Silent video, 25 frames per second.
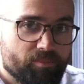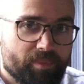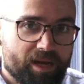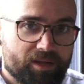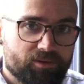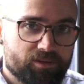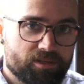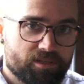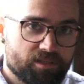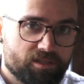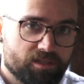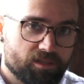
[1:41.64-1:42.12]

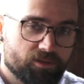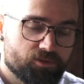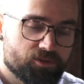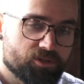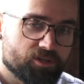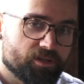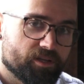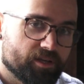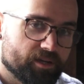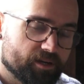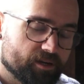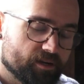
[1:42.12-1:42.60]
mounting
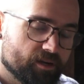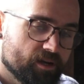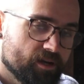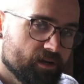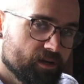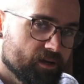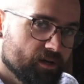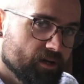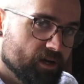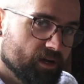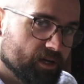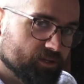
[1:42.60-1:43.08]
solution here.
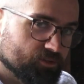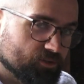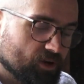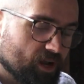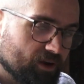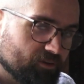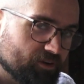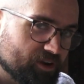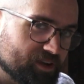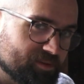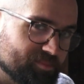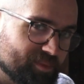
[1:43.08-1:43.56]
I do
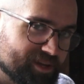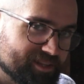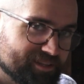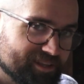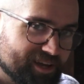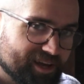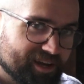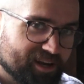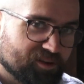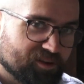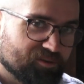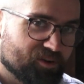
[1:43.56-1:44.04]
not recommend
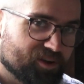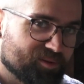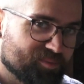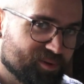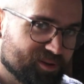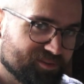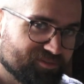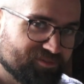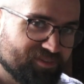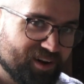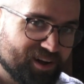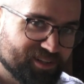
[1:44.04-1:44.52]
that. I
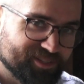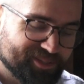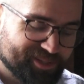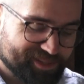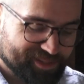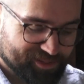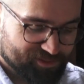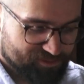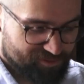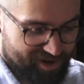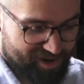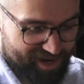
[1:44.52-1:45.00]
recommend
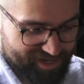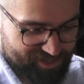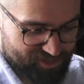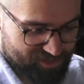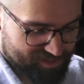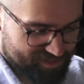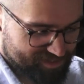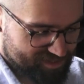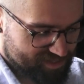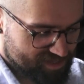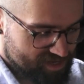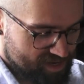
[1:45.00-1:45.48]
following the
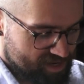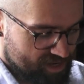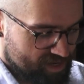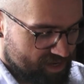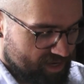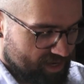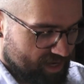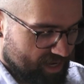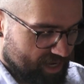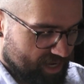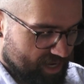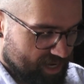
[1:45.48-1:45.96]
directions.
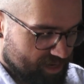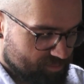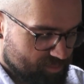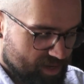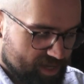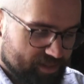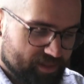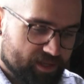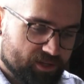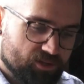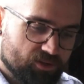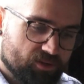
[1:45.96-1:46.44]

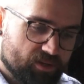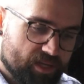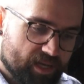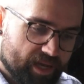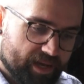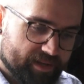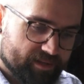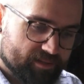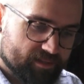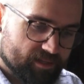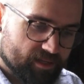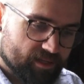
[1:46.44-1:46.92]
And then you
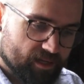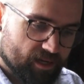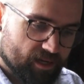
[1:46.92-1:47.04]
get